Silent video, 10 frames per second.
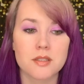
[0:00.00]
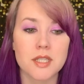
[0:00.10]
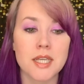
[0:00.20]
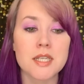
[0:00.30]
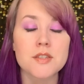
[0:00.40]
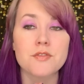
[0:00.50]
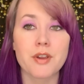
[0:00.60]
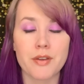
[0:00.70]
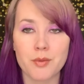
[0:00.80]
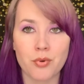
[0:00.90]
It is
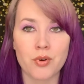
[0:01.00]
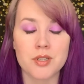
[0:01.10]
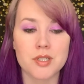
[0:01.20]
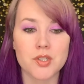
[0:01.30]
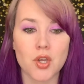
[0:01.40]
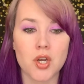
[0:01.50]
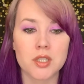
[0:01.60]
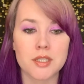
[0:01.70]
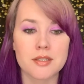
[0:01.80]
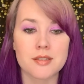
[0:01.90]
very important to
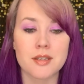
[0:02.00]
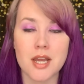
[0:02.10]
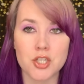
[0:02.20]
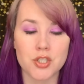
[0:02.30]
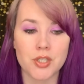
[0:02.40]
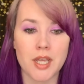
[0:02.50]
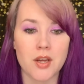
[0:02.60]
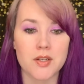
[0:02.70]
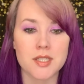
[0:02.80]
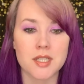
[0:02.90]
Scotland's national
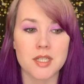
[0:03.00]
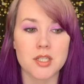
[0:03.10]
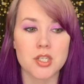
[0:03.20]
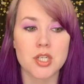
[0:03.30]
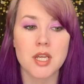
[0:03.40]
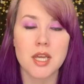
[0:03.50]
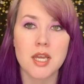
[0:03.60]
heritage